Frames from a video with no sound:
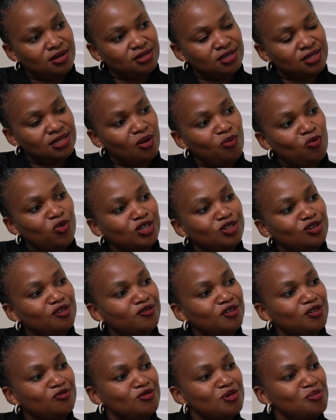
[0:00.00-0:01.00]
somewhat
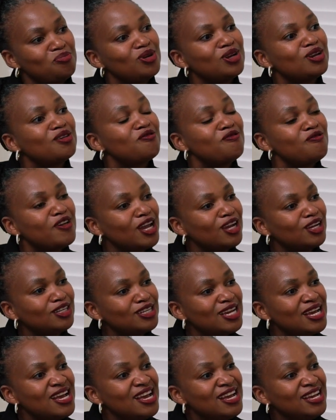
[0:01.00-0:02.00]
of a ripple effect.
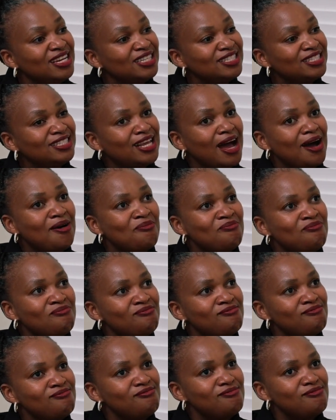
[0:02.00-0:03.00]

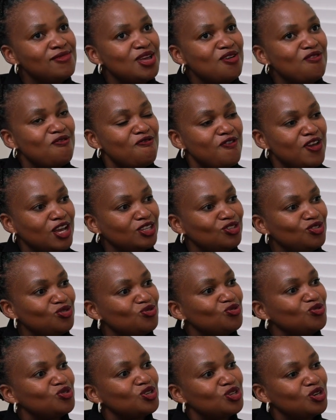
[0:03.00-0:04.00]
Some effects
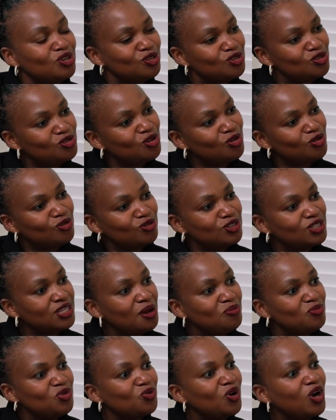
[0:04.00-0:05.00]
you could control,
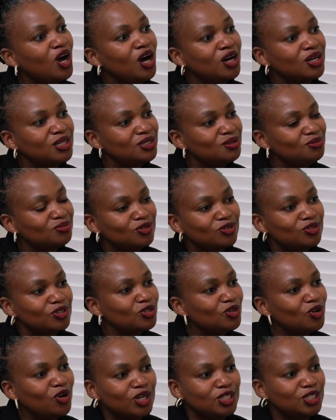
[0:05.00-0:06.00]
some you can't, because
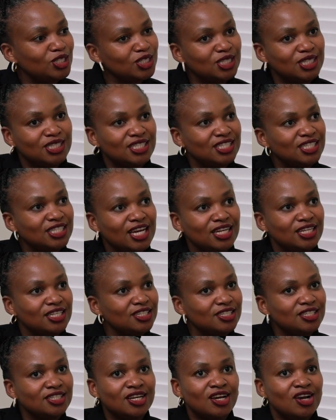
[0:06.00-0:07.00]
God just
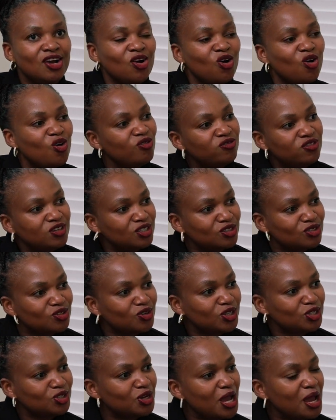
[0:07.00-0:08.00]
decided COVID is
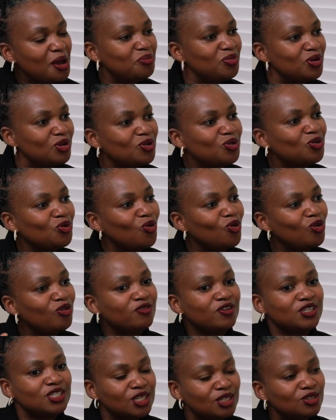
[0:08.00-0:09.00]
going to happen and all of
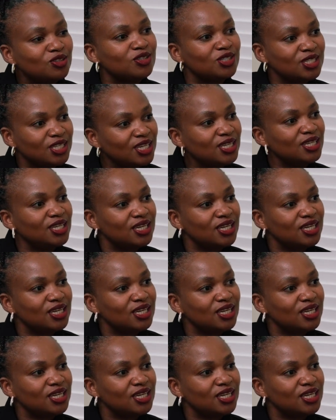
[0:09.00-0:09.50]
us had to say